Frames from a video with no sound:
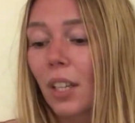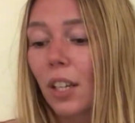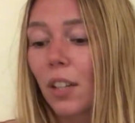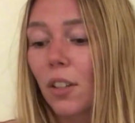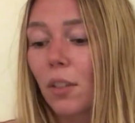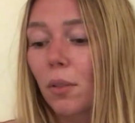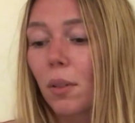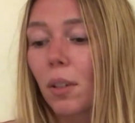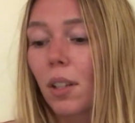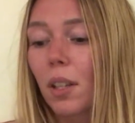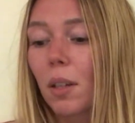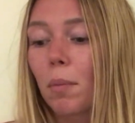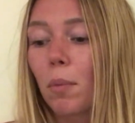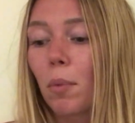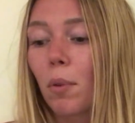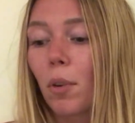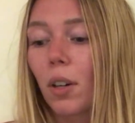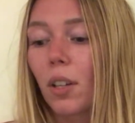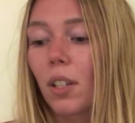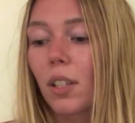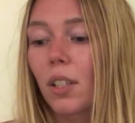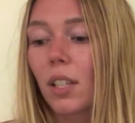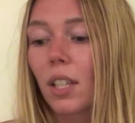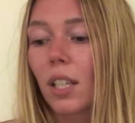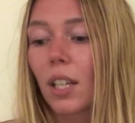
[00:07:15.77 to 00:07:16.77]
it's really
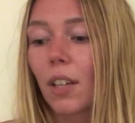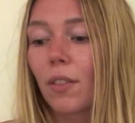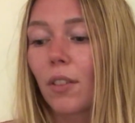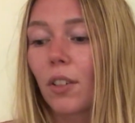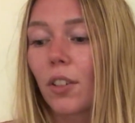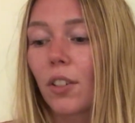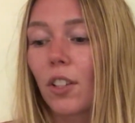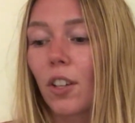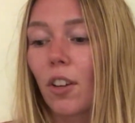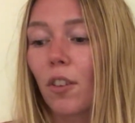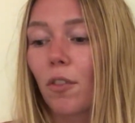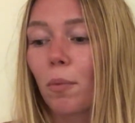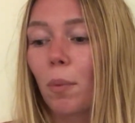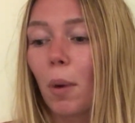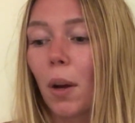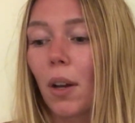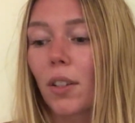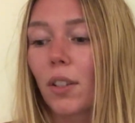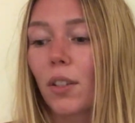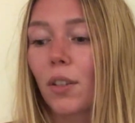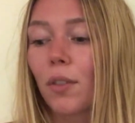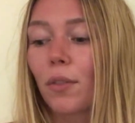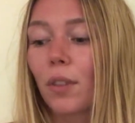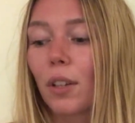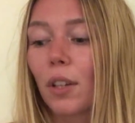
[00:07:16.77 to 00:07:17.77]
important to give yourself
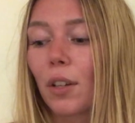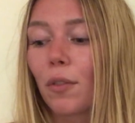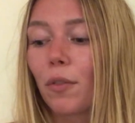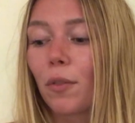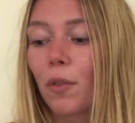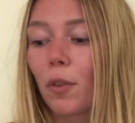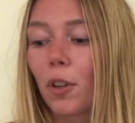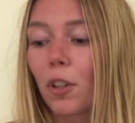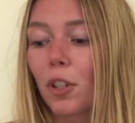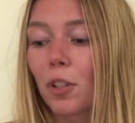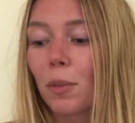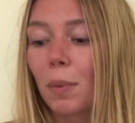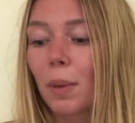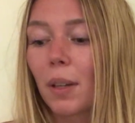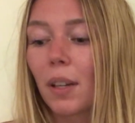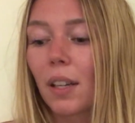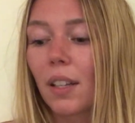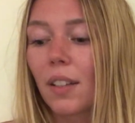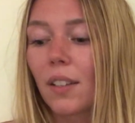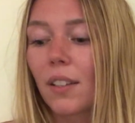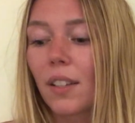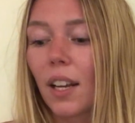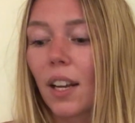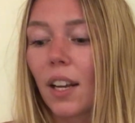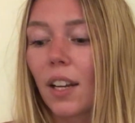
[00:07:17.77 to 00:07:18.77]
positive reinforcement
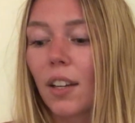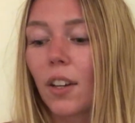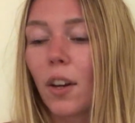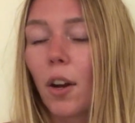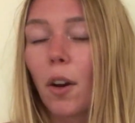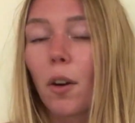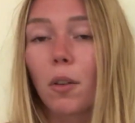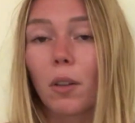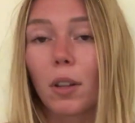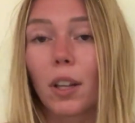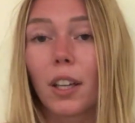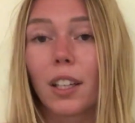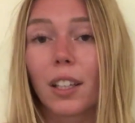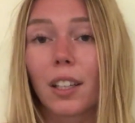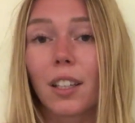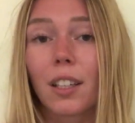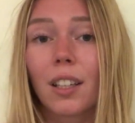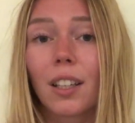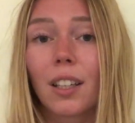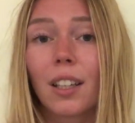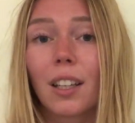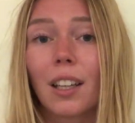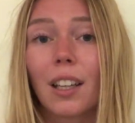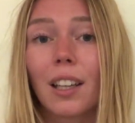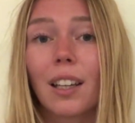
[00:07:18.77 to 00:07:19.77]
and say, no, like,
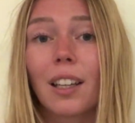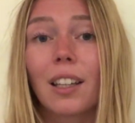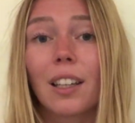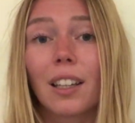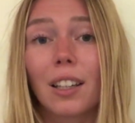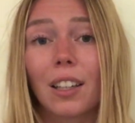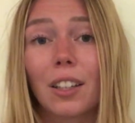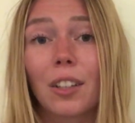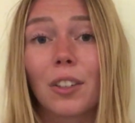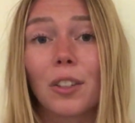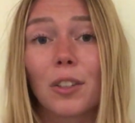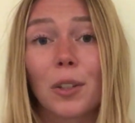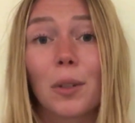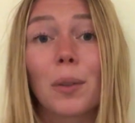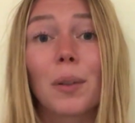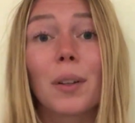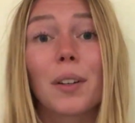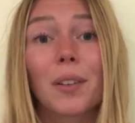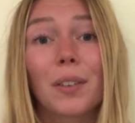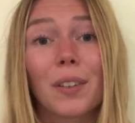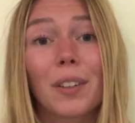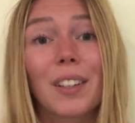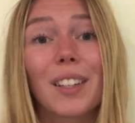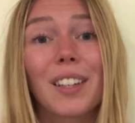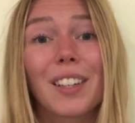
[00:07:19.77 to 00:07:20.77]
you're
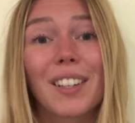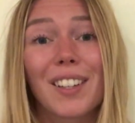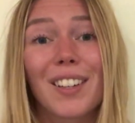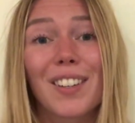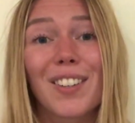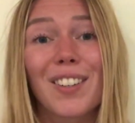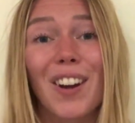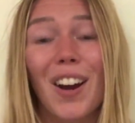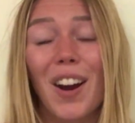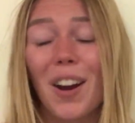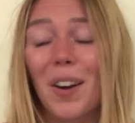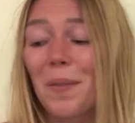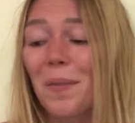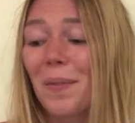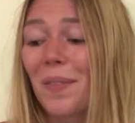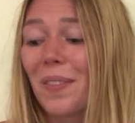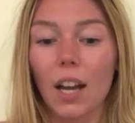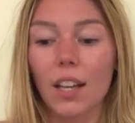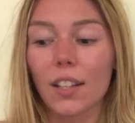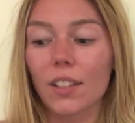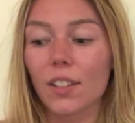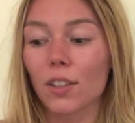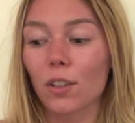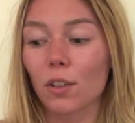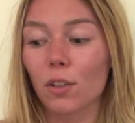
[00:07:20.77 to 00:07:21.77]
doing a really good job.
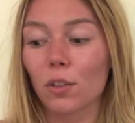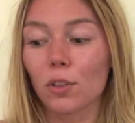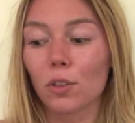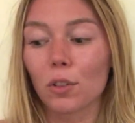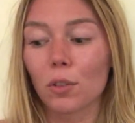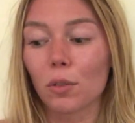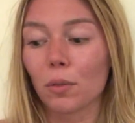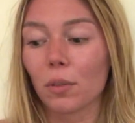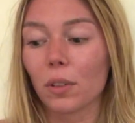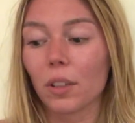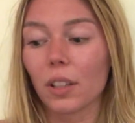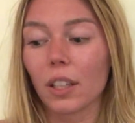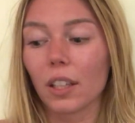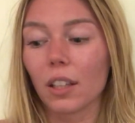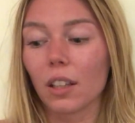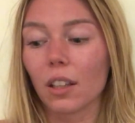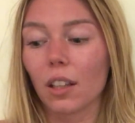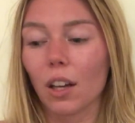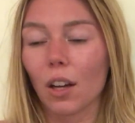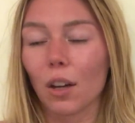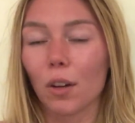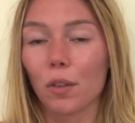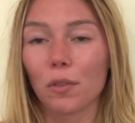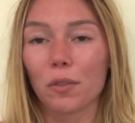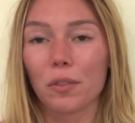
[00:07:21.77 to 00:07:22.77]
I still do really
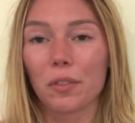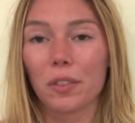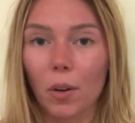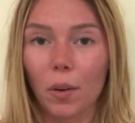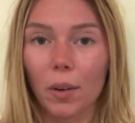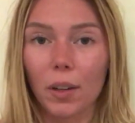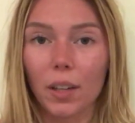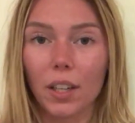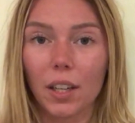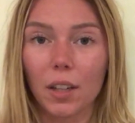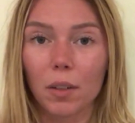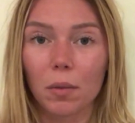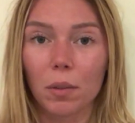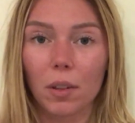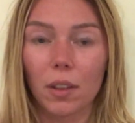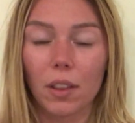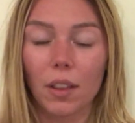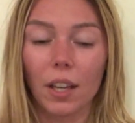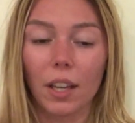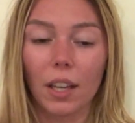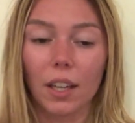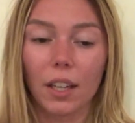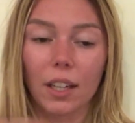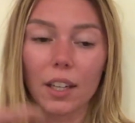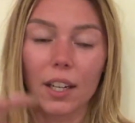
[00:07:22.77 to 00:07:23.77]
love going in with
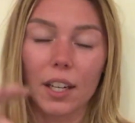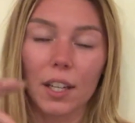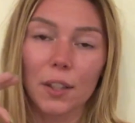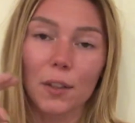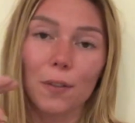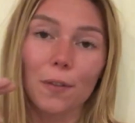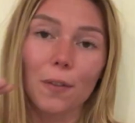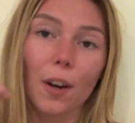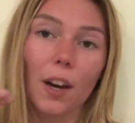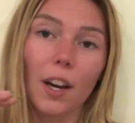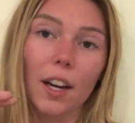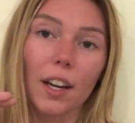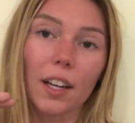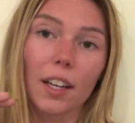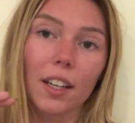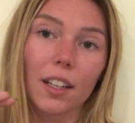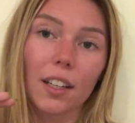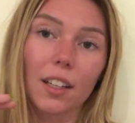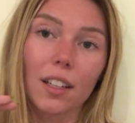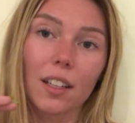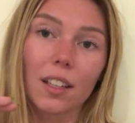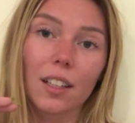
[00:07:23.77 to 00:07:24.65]
like a nice fine